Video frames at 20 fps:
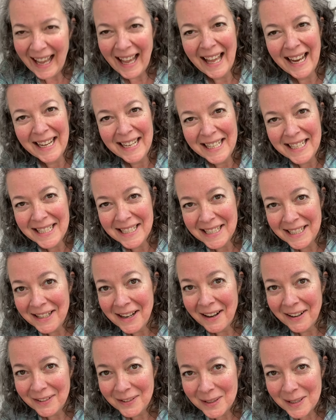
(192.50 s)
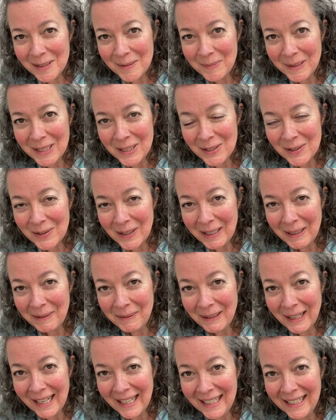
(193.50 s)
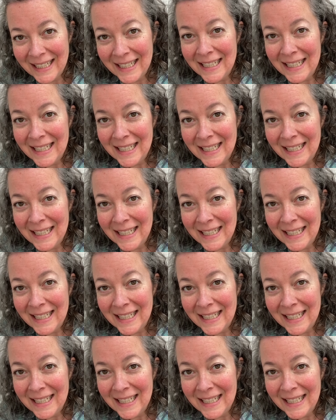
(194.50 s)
And he didn't answer me straight away.